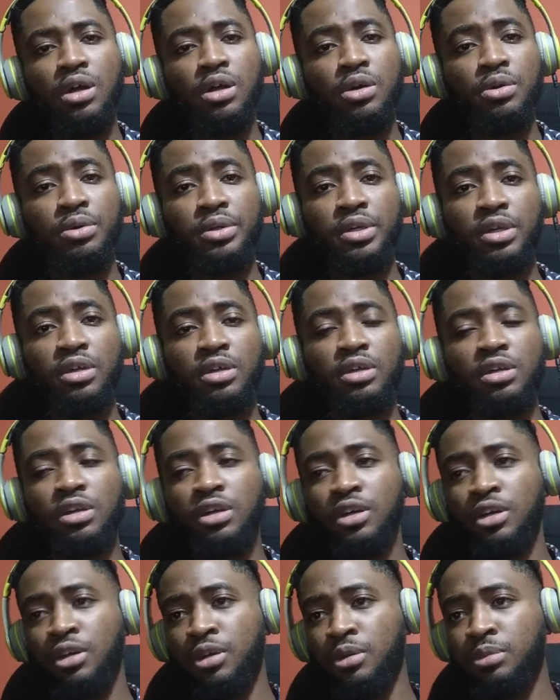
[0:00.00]
okay,
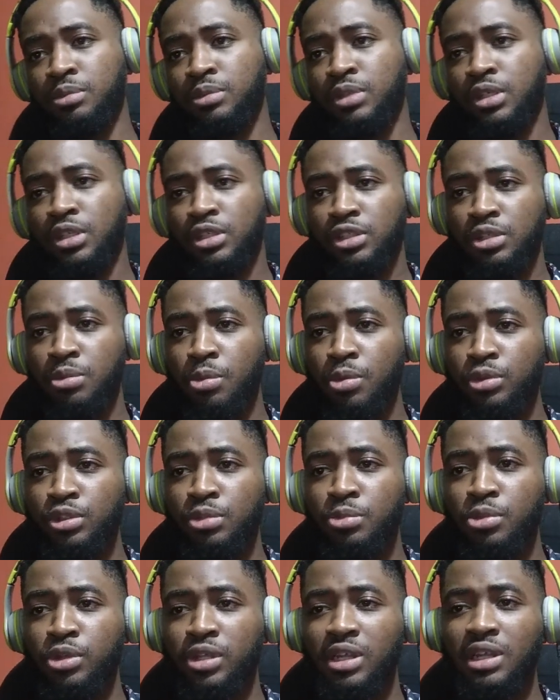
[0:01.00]
the
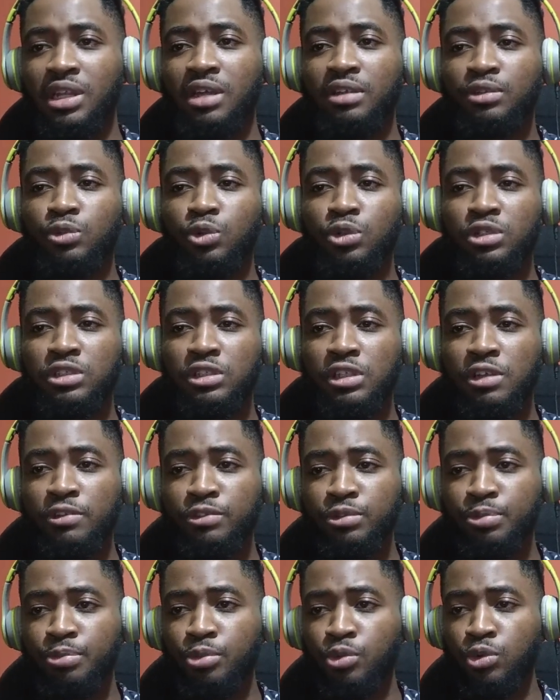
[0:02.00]
motherland was
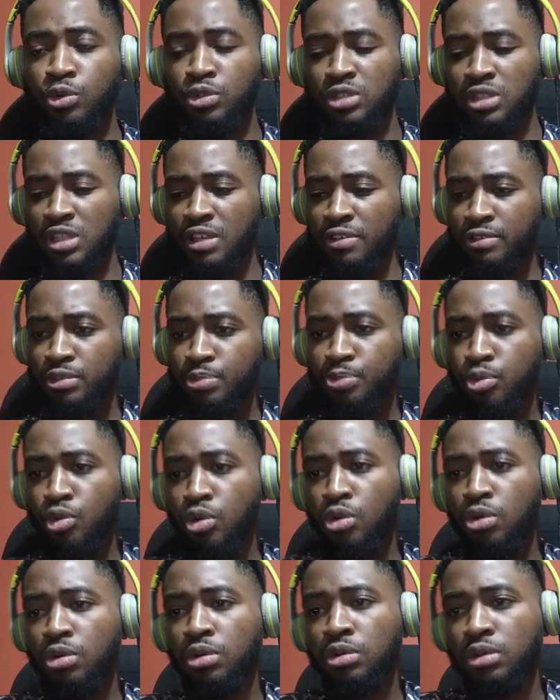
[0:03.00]
left
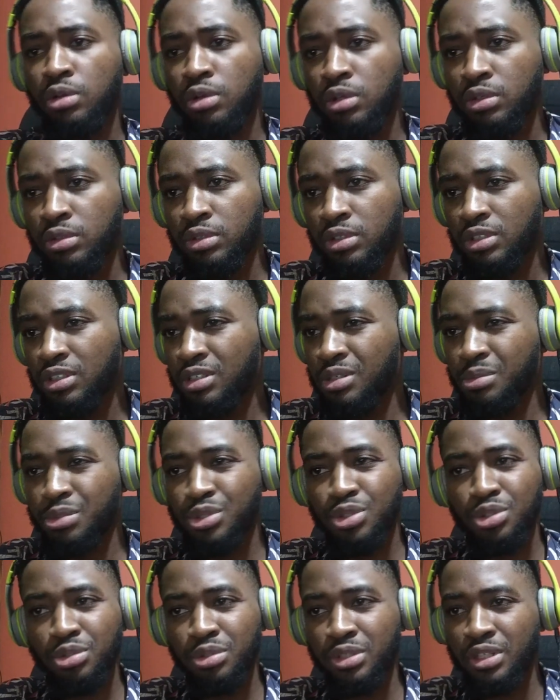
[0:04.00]
poor, I'm
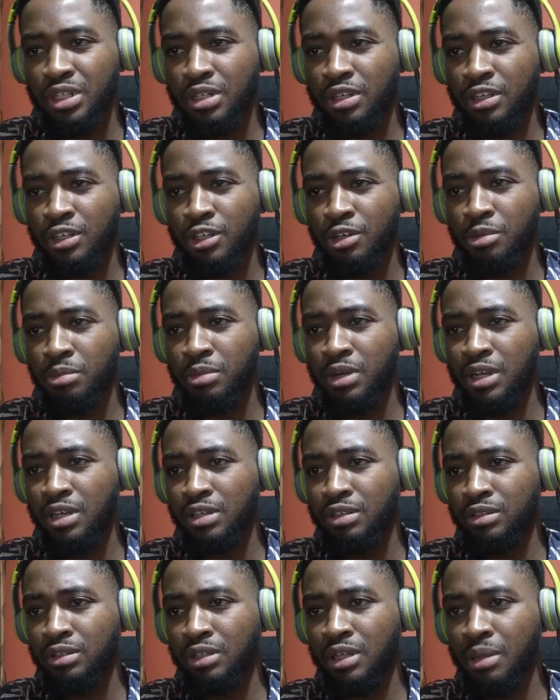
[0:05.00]
sorry,
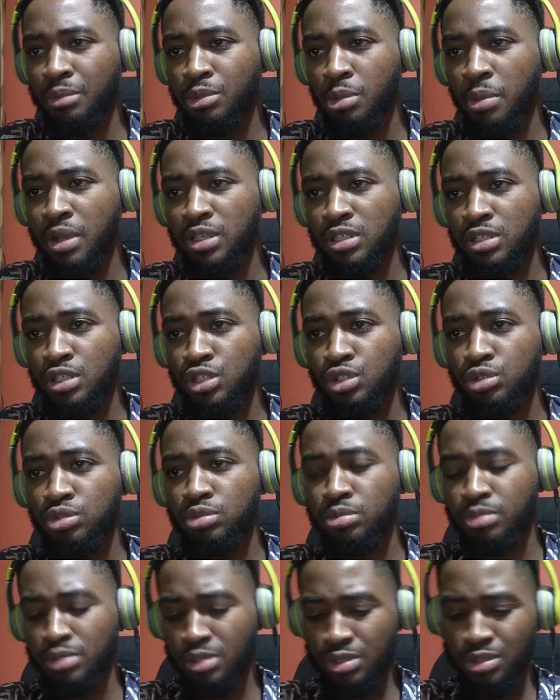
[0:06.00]
my laptop has an
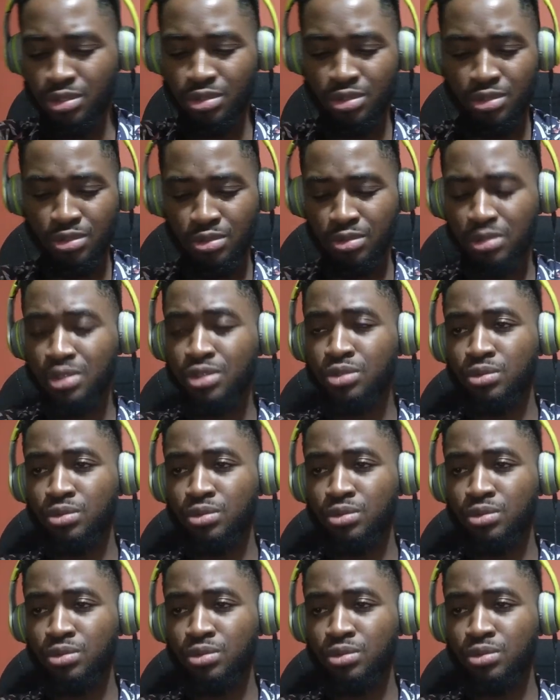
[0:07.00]
issue, but let's just continue.